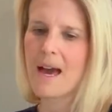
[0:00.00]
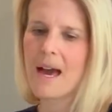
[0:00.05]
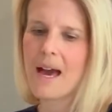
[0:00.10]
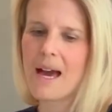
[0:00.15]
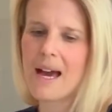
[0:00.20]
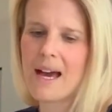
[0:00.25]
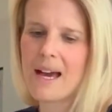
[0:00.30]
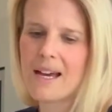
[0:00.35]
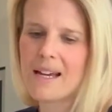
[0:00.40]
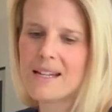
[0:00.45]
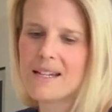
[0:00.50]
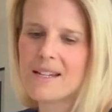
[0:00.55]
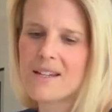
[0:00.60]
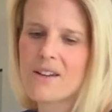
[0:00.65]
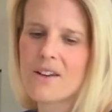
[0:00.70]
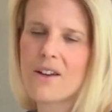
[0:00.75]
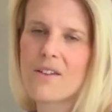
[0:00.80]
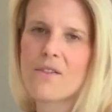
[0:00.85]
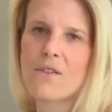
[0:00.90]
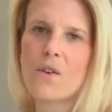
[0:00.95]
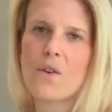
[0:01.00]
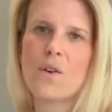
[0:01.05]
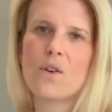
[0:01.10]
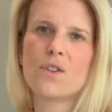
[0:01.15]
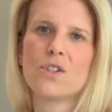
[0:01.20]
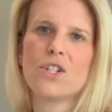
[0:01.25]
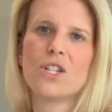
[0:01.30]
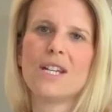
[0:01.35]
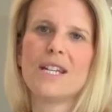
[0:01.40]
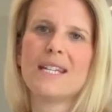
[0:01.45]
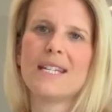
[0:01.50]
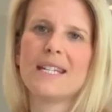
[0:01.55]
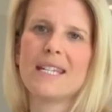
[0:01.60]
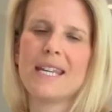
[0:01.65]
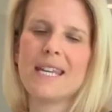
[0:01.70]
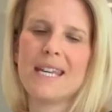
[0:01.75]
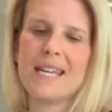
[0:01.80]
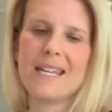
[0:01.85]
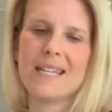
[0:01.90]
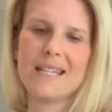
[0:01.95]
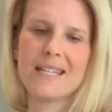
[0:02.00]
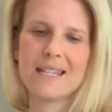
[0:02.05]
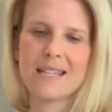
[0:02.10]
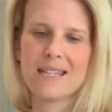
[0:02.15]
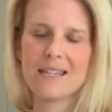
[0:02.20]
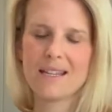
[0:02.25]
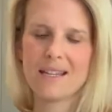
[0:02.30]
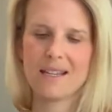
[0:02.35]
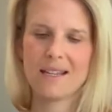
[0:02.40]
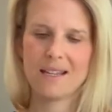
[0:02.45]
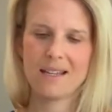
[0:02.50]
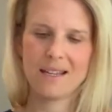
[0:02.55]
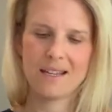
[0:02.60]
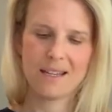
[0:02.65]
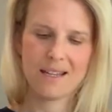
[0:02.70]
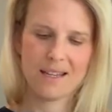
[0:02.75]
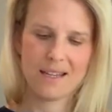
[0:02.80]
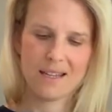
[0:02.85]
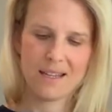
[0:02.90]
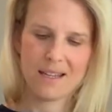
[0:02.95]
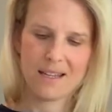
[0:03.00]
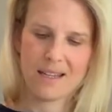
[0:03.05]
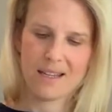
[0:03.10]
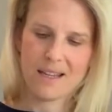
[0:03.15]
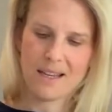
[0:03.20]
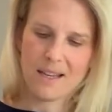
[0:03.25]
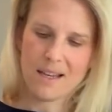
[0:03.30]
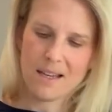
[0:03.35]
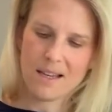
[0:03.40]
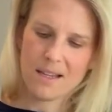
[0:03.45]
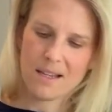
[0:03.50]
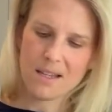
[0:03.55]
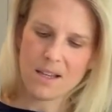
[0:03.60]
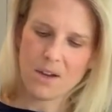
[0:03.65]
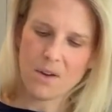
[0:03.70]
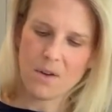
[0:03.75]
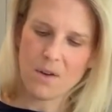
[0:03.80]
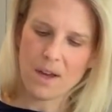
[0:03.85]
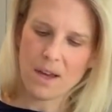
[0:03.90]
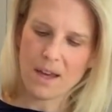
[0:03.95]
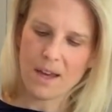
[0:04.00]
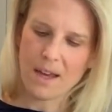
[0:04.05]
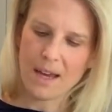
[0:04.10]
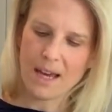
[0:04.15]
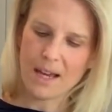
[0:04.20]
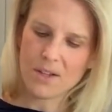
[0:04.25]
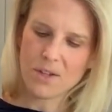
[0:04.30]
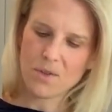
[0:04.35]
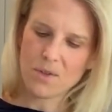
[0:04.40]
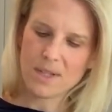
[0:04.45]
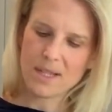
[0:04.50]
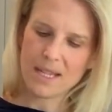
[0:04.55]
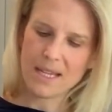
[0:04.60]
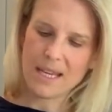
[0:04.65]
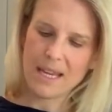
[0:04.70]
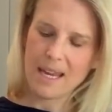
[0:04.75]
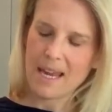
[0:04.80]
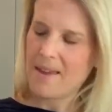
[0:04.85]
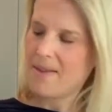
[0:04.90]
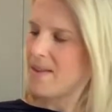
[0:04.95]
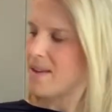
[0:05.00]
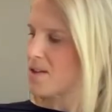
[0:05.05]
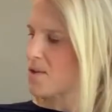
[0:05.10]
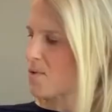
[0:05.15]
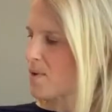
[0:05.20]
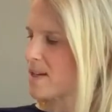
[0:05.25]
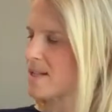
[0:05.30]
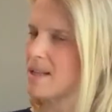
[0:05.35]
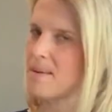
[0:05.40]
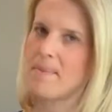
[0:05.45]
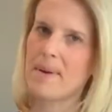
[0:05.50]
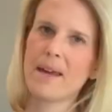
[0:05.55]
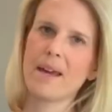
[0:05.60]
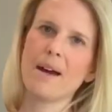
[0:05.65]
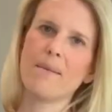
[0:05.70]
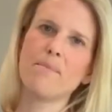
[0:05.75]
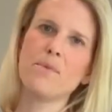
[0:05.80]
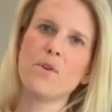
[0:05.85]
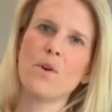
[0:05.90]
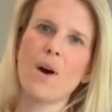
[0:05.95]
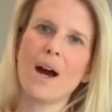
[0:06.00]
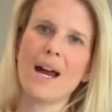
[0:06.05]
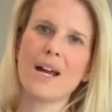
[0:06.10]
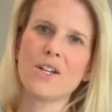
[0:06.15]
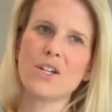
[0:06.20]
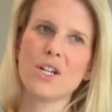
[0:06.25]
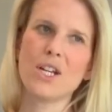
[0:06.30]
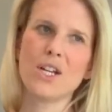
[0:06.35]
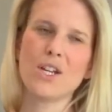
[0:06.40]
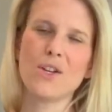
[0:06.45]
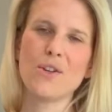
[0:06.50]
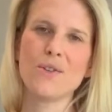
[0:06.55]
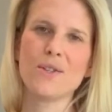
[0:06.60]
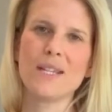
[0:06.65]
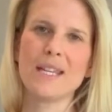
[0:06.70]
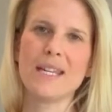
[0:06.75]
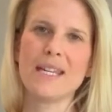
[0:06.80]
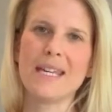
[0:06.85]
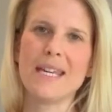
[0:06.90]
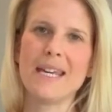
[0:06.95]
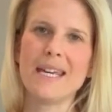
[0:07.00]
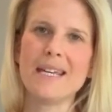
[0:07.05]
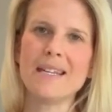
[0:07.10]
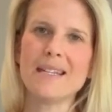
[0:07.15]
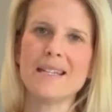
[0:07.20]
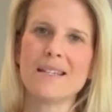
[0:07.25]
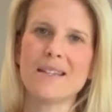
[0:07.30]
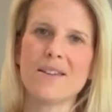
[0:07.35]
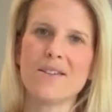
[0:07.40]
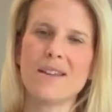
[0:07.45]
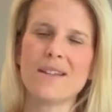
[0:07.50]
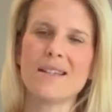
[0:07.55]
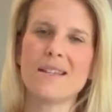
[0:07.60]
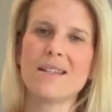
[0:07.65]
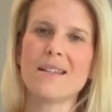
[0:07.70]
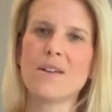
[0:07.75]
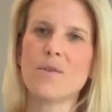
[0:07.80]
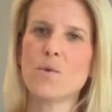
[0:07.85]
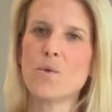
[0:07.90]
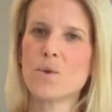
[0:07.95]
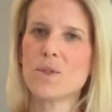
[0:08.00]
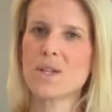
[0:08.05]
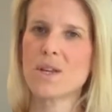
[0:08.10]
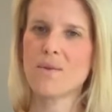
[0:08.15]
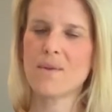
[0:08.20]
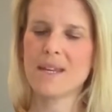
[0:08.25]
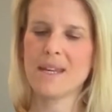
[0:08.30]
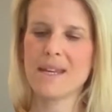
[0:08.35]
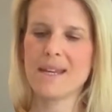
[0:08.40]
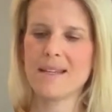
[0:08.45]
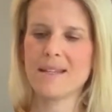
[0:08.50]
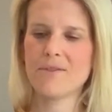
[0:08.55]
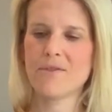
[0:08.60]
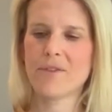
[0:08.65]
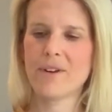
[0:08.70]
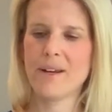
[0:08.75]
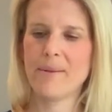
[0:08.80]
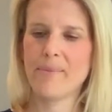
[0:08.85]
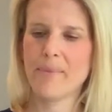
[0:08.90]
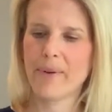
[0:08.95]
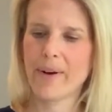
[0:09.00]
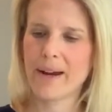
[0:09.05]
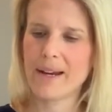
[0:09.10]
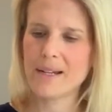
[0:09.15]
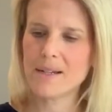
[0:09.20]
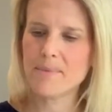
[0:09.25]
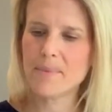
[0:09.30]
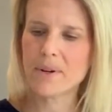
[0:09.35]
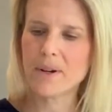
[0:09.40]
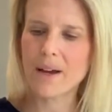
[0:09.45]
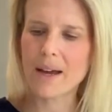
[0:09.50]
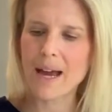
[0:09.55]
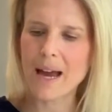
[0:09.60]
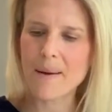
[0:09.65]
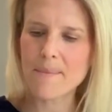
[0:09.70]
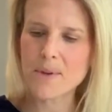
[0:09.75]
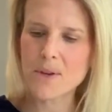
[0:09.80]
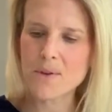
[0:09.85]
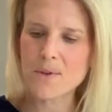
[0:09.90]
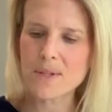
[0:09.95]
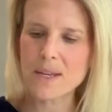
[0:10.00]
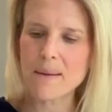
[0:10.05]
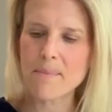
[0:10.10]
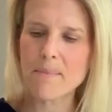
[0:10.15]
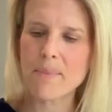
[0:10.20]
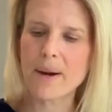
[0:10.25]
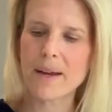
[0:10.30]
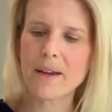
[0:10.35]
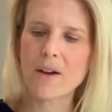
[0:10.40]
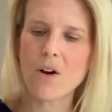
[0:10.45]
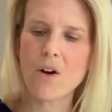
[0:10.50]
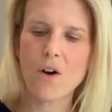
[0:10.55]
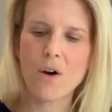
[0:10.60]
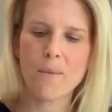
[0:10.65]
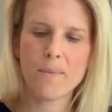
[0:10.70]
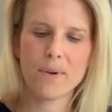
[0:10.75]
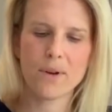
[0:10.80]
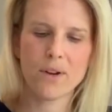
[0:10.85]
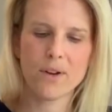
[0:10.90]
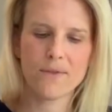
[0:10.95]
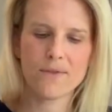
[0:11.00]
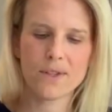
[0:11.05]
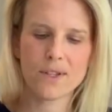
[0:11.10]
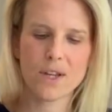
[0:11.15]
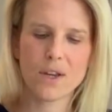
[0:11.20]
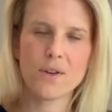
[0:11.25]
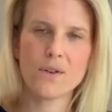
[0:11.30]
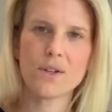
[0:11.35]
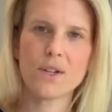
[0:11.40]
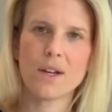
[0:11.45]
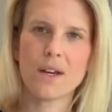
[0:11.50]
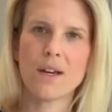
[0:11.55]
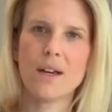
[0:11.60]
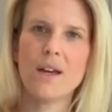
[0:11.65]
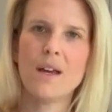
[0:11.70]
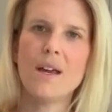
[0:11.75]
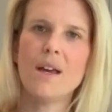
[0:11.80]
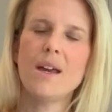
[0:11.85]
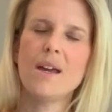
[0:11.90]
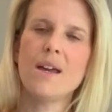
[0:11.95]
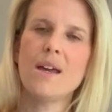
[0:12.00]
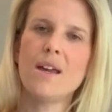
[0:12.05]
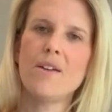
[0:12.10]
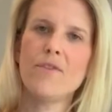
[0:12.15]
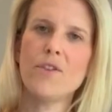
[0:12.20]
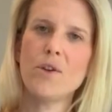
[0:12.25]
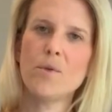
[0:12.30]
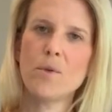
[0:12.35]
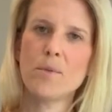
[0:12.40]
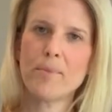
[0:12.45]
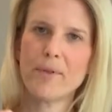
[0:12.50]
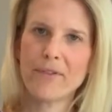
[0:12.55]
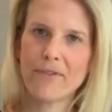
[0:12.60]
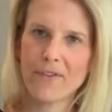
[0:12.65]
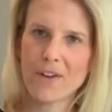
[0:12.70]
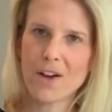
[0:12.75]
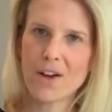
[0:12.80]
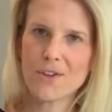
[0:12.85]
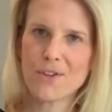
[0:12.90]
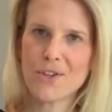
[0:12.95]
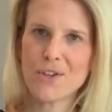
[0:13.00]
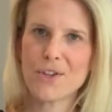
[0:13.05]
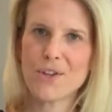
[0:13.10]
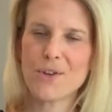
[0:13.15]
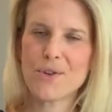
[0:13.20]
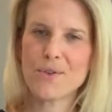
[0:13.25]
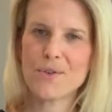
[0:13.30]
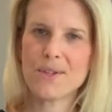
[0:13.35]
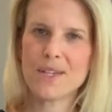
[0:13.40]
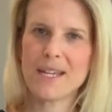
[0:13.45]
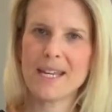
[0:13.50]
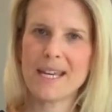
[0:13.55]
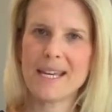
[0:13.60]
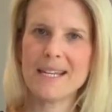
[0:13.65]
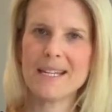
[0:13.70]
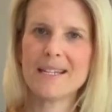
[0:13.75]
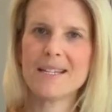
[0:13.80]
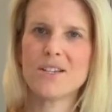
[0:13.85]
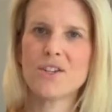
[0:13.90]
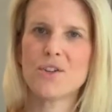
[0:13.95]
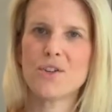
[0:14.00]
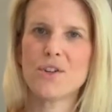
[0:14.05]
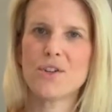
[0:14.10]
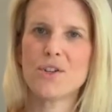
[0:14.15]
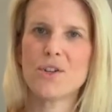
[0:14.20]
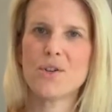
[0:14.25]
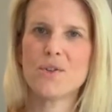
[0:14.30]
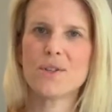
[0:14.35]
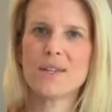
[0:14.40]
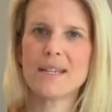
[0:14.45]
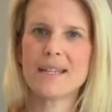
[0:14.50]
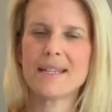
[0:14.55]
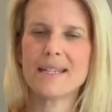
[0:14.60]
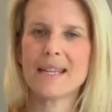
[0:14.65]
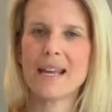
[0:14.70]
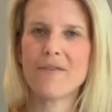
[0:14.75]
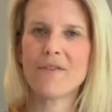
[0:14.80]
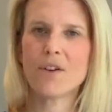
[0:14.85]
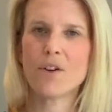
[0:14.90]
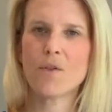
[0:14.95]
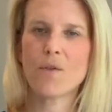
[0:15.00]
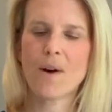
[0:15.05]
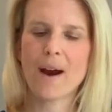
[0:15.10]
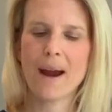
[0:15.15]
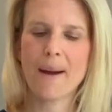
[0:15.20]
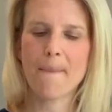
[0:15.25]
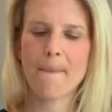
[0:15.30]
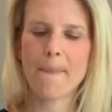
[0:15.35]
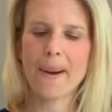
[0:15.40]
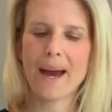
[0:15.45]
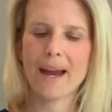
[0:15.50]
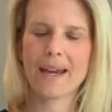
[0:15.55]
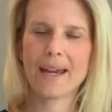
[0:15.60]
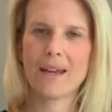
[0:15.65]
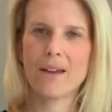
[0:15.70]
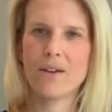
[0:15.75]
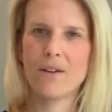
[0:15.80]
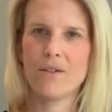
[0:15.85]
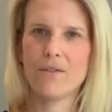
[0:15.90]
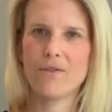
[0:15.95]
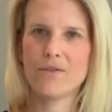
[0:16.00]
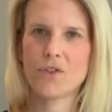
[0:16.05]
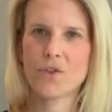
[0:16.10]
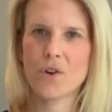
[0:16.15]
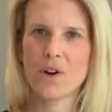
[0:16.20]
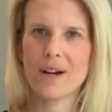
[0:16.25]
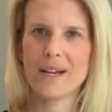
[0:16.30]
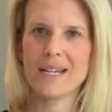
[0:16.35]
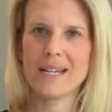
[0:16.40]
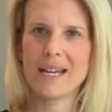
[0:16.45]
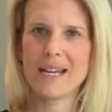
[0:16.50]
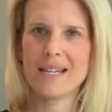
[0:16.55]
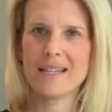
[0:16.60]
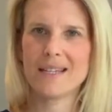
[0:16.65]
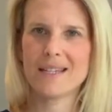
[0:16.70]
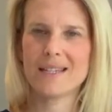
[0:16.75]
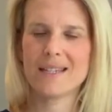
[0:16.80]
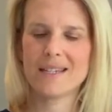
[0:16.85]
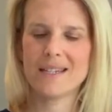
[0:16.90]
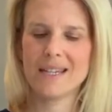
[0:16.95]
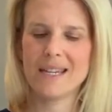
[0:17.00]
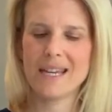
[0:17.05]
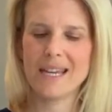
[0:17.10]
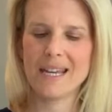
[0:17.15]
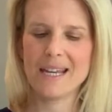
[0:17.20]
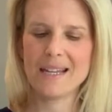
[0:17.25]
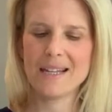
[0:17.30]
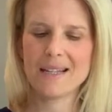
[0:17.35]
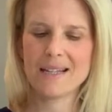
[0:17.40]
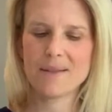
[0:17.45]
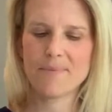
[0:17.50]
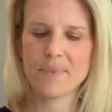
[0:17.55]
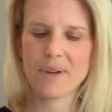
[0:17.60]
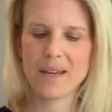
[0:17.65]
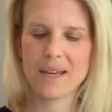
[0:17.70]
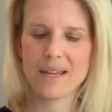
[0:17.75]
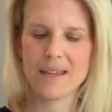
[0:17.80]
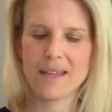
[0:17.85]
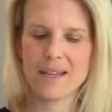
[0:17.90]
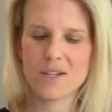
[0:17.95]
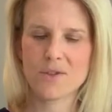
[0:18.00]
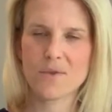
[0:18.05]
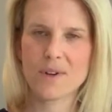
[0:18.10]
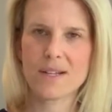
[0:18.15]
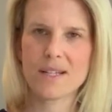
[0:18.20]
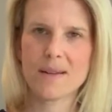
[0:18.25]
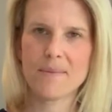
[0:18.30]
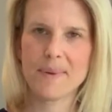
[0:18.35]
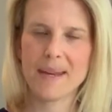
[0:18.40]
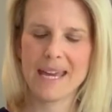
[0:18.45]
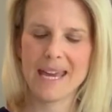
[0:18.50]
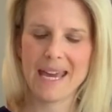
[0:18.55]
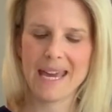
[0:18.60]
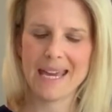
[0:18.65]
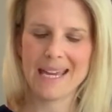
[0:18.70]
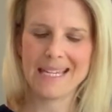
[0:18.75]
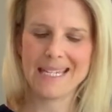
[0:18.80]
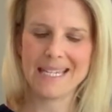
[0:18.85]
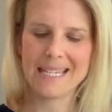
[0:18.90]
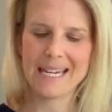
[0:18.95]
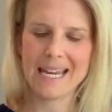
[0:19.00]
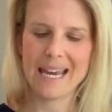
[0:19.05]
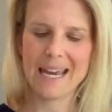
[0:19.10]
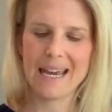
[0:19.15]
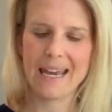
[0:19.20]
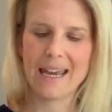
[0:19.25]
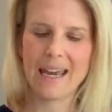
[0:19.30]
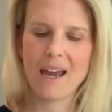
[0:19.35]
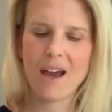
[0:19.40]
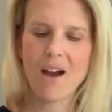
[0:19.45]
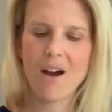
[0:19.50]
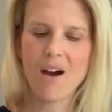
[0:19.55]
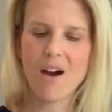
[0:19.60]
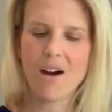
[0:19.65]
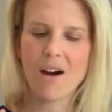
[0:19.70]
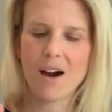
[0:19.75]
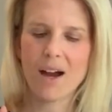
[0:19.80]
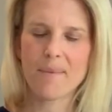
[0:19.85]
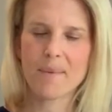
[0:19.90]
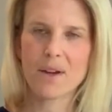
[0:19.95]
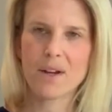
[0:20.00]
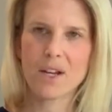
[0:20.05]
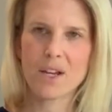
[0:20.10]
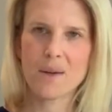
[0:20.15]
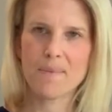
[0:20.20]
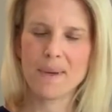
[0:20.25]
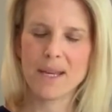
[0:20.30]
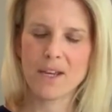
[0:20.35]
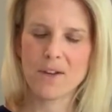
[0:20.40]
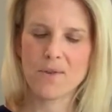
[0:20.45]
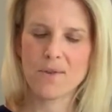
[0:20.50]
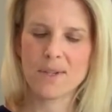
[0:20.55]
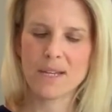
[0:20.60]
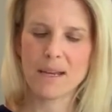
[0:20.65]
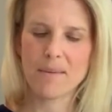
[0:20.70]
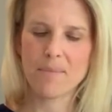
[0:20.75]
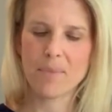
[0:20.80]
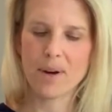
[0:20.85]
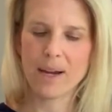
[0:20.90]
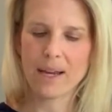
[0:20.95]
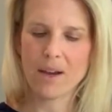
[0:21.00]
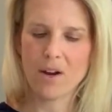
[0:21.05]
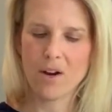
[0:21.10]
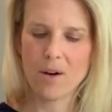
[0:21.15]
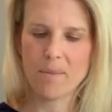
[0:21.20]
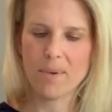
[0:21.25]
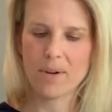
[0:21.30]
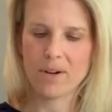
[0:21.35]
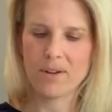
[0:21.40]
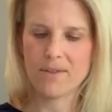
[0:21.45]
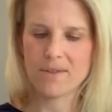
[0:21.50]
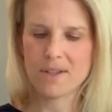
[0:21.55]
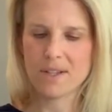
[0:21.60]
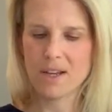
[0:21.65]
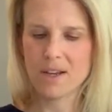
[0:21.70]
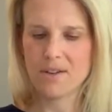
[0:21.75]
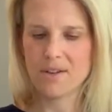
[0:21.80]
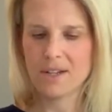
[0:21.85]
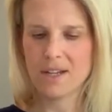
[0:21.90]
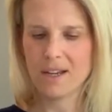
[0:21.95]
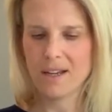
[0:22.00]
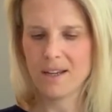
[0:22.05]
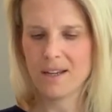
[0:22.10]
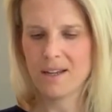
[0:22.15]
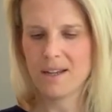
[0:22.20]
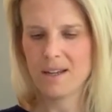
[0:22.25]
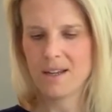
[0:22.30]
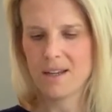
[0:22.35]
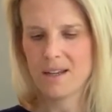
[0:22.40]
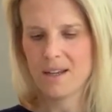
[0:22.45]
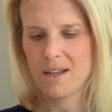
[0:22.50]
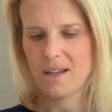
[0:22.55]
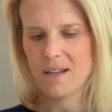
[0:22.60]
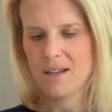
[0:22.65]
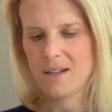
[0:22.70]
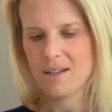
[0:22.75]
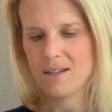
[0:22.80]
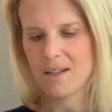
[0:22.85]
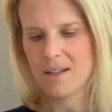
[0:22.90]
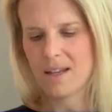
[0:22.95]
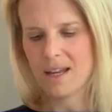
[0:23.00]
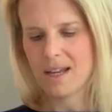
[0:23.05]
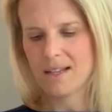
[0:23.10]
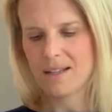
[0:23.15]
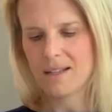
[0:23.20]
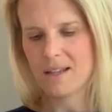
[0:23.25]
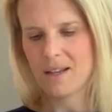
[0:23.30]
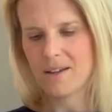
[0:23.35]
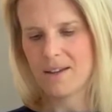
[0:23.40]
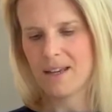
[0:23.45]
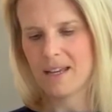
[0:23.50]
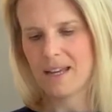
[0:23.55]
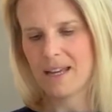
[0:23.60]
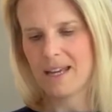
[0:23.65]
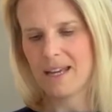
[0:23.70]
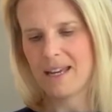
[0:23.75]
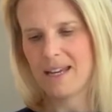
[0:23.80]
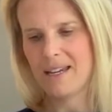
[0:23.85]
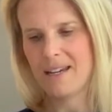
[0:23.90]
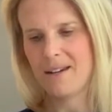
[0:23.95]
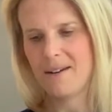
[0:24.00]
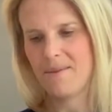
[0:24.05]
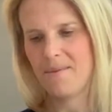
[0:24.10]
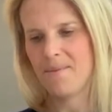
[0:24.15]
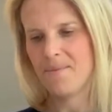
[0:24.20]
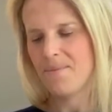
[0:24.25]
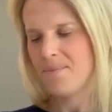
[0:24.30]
And I've got chia seeds. So as you'll see in this recipe, I'm not actually using yeast, so this is also a yeast-free bread, but I am using bicarbonate of soda. If you would prefer to use yeast, you can use this 7-gram packet of dried instant yeast, but in this recipe here today, I'm going to be using bicarbonate of soda, so that's going in.